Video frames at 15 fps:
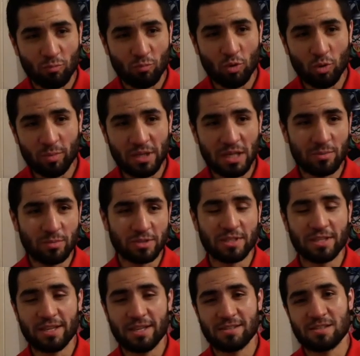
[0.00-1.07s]
will be able
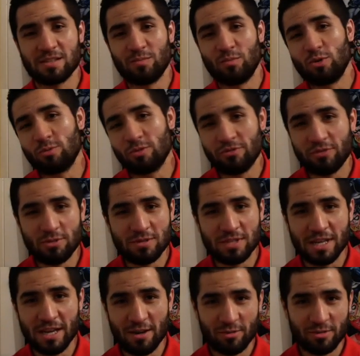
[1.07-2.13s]
to get some more
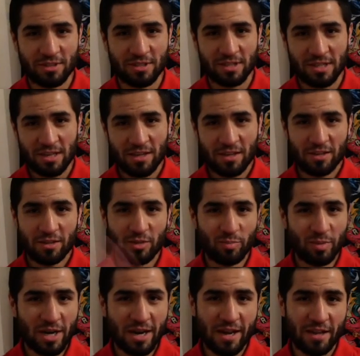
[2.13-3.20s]
reviews out.
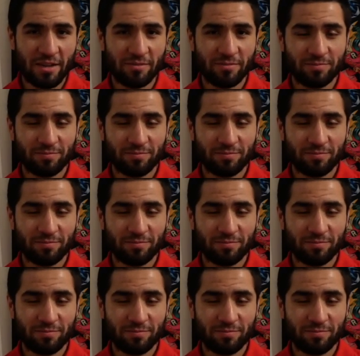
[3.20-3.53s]
Goodbye.